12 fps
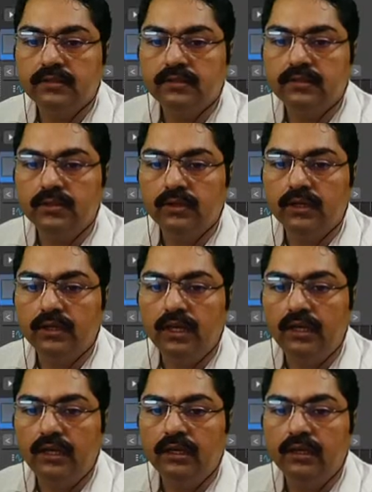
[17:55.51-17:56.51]
Okay.
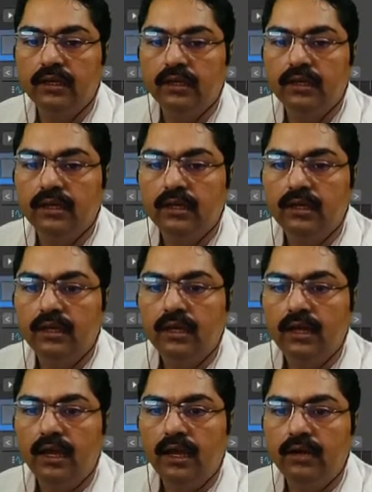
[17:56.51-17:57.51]

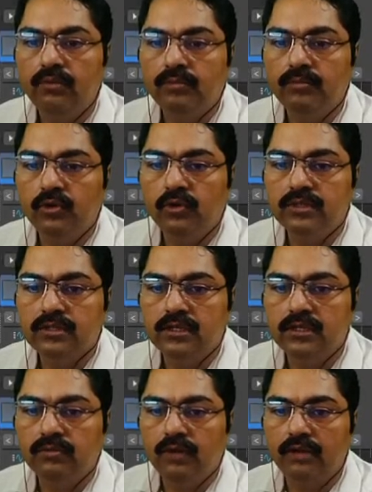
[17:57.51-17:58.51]
And one more is the
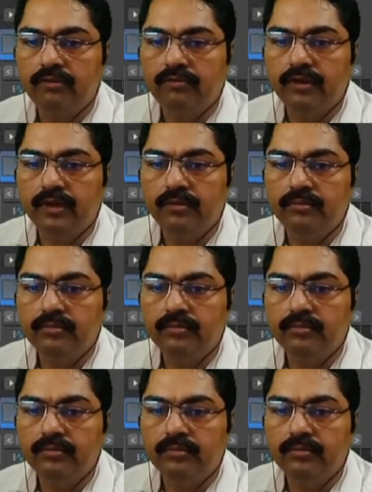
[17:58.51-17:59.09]
wireframe.